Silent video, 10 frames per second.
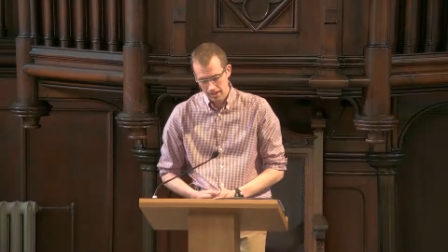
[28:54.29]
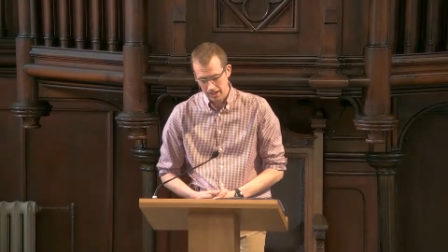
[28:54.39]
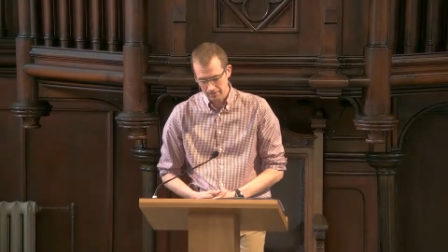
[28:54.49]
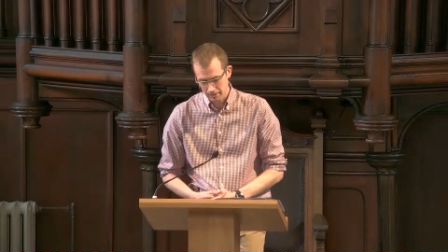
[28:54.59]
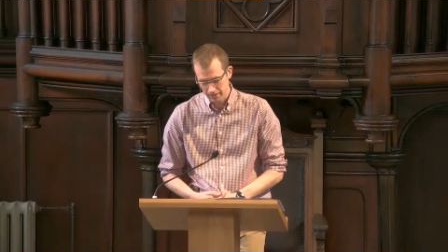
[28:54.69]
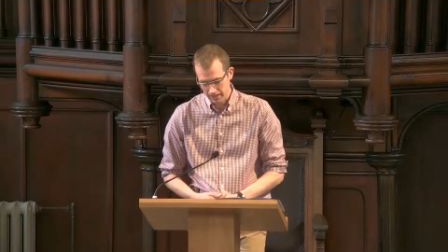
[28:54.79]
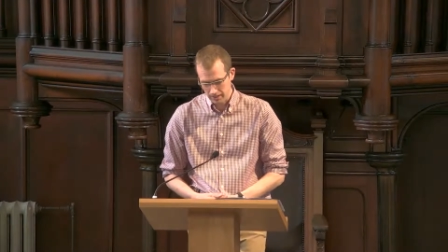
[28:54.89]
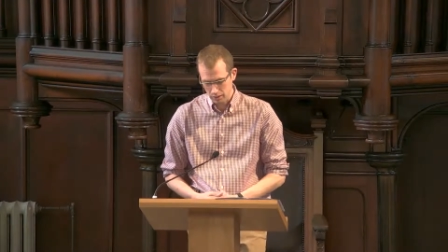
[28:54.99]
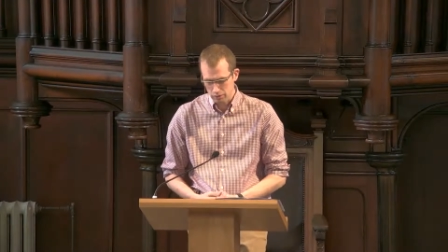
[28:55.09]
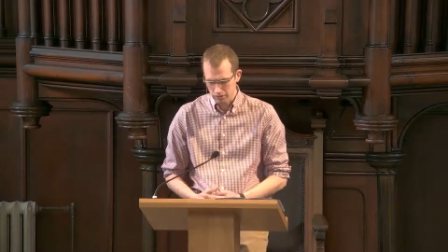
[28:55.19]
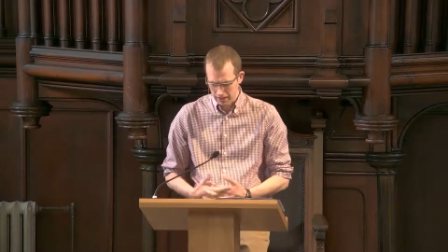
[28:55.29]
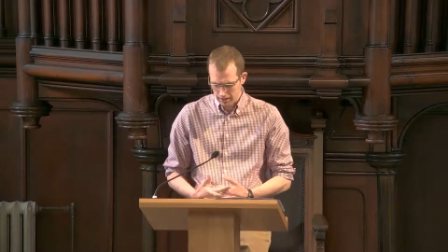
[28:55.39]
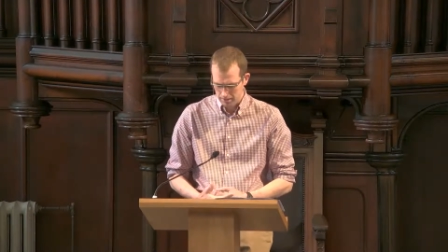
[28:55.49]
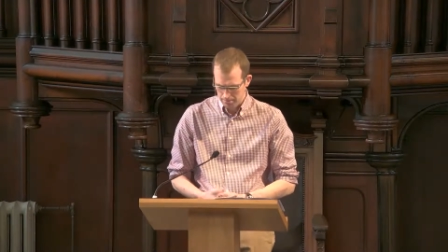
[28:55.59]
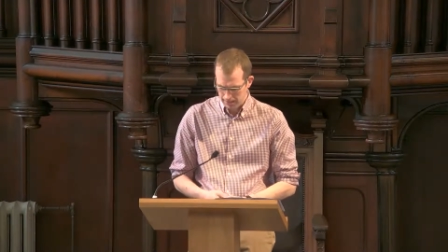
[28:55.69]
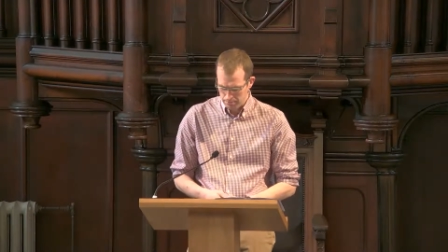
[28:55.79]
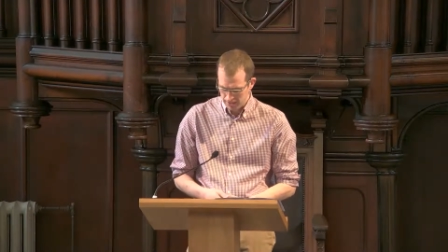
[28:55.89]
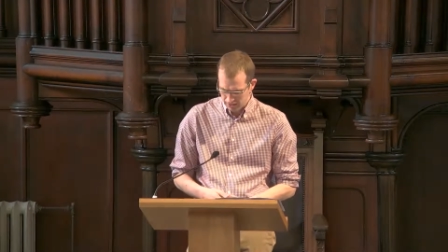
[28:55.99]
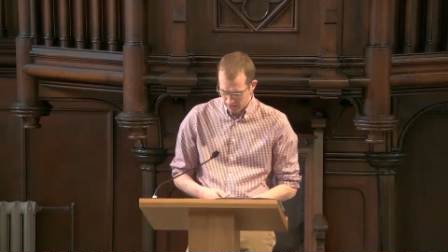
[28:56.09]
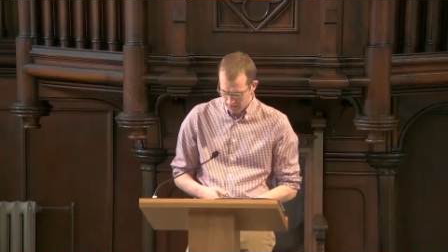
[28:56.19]
and for the fact that our faith might
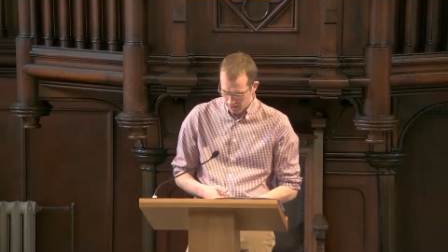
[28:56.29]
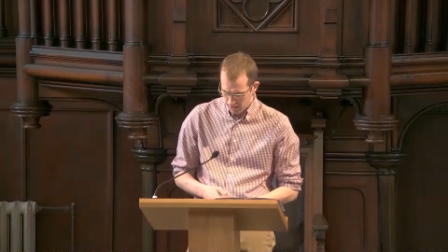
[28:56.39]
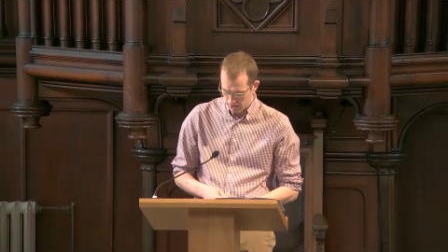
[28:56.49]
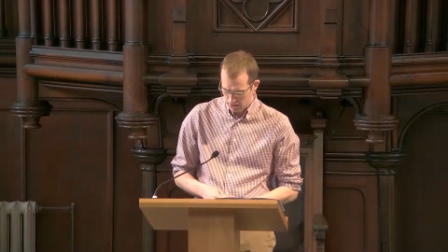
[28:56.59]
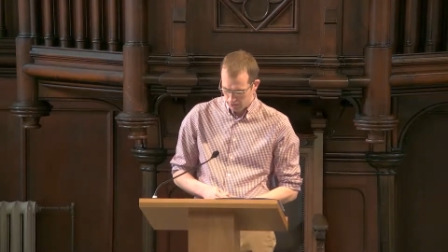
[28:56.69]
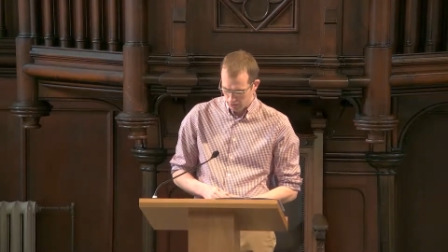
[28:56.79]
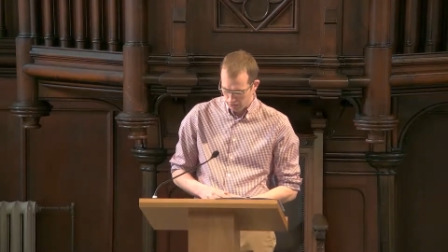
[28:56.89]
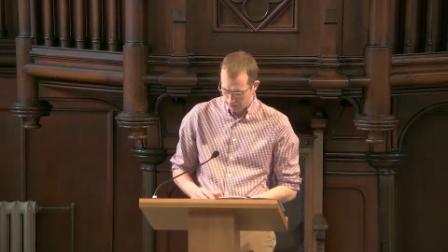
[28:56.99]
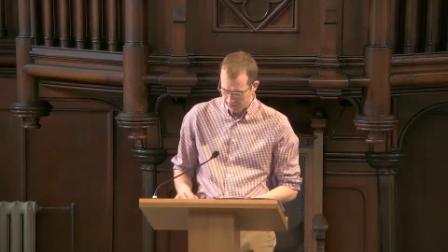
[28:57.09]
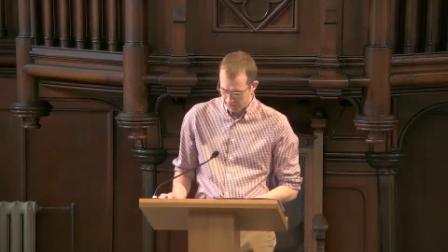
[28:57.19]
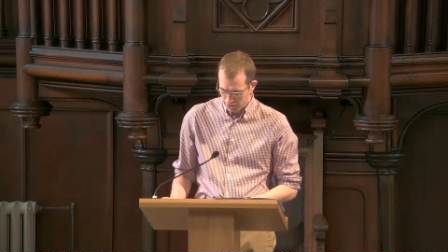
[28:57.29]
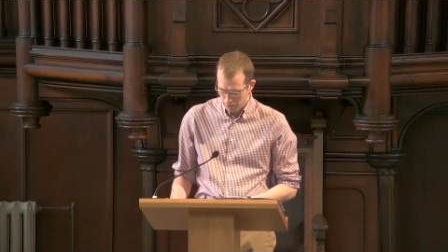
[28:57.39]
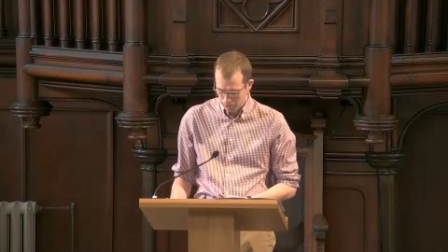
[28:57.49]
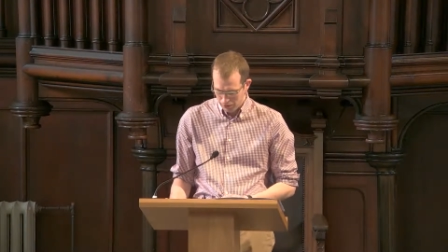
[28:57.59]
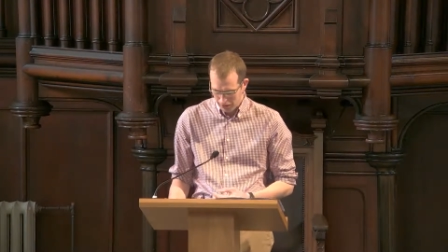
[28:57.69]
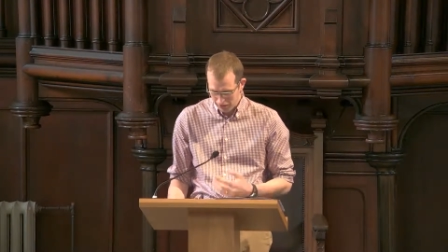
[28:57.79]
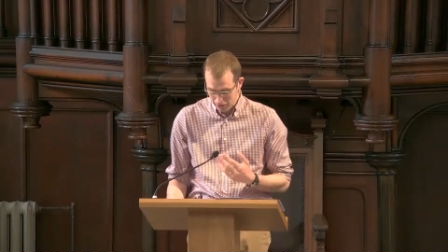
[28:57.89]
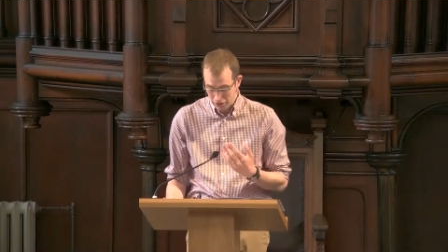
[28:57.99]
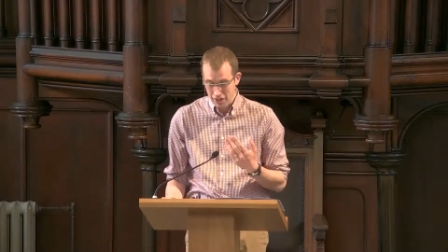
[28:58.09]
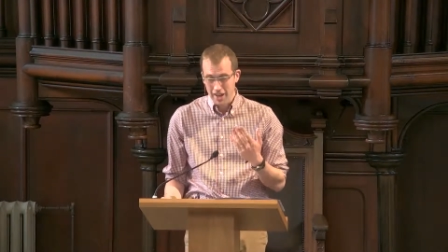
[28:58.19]
bring us into conflict with
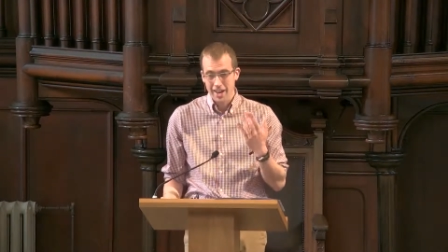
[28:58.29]
others.